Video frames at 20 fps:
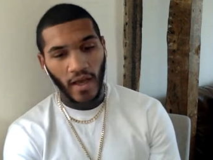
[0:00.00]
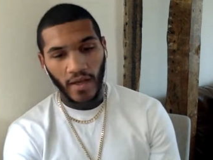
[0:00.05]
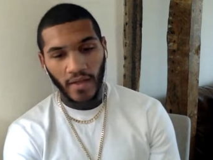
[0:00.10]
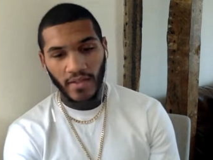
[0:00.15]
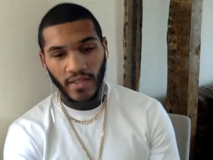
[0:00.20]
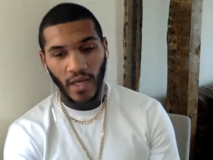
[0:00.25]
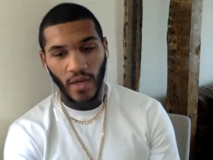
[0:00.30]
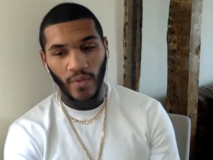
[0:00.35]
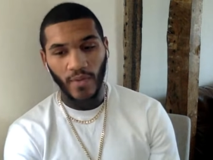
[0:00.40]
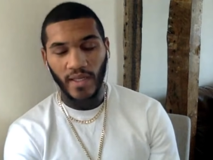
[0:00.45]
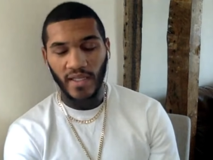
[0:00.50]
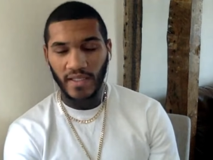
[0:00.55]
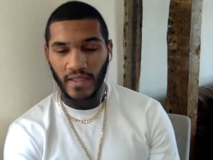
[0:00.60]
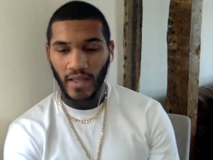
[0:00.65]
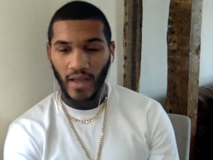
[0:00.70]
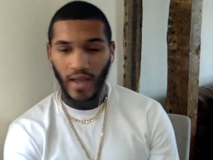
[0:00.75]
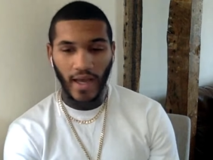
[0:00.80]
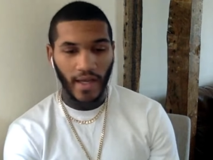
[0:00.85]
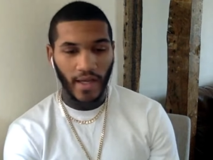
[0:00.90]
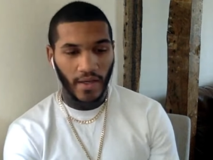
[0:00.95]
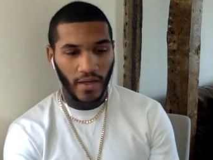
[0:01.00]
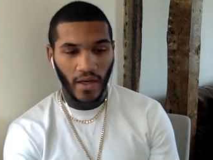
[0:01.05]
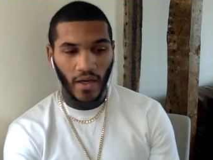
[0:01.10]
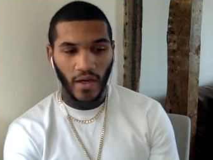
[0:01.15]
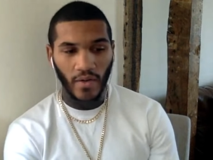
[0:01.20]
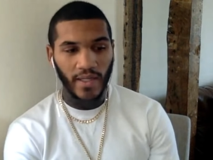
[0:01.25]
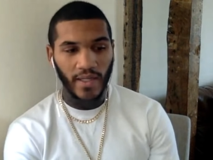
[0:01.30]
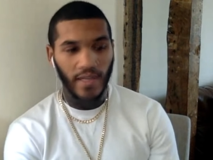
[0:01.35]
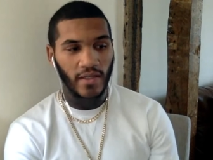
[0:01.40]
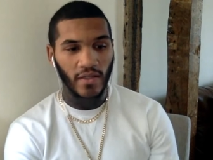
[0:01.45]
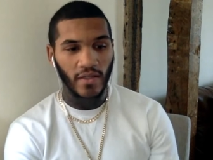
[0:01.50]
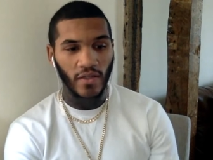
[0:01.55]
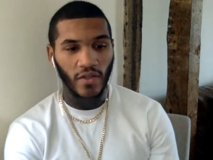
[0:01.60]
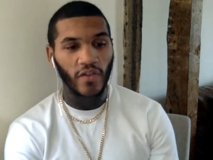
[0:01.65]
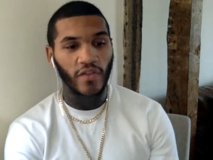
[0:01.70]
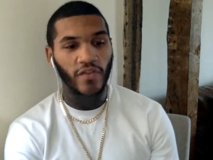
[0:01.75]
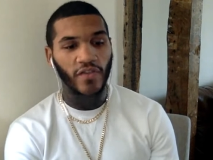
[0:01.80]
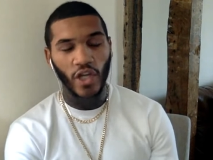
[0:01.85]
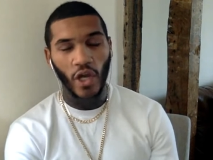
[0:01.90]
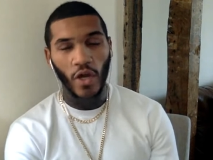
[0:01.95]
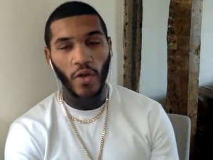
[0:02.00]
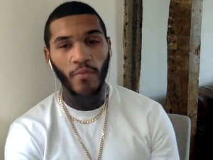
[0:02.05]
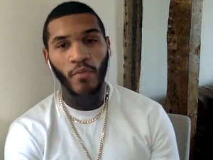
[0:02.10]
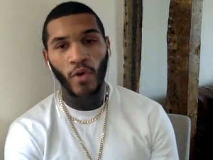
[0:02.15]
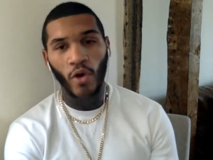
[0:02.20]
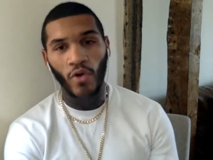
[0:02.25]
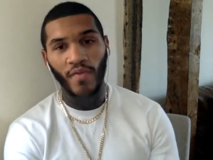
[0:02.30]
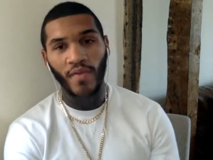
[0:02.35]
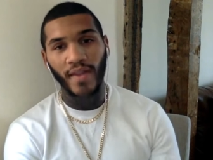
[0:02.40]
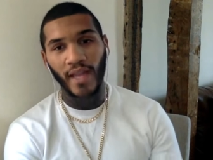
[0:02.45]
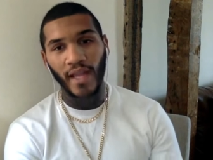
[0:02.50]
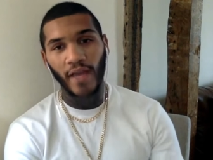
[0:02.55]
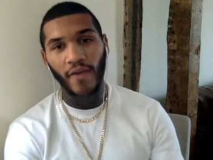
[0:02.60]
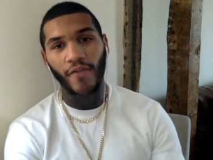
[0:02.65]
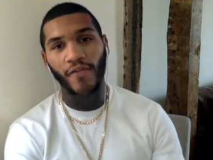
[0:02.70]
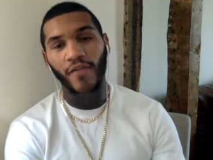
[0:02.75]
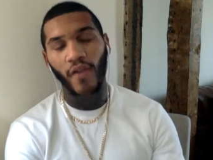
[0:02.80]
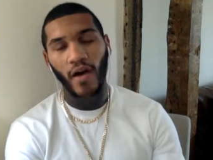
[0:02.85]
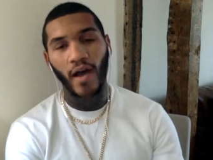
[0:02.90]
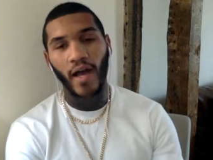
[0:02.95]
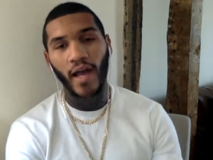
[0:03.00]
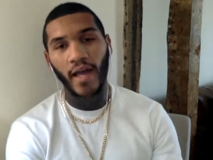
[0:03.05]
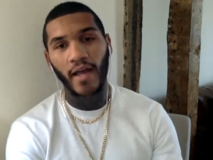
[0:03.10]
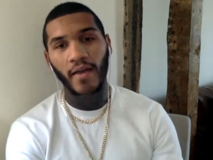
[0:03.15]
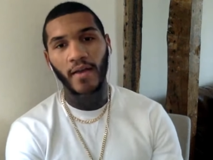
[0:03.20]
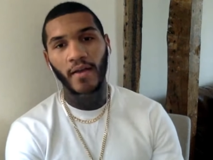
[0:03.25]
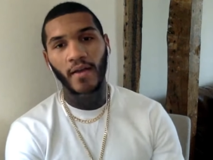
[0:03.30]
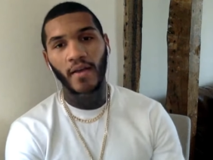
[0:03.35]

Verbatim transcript: Tony's like, no, listen, you've shown more in that fight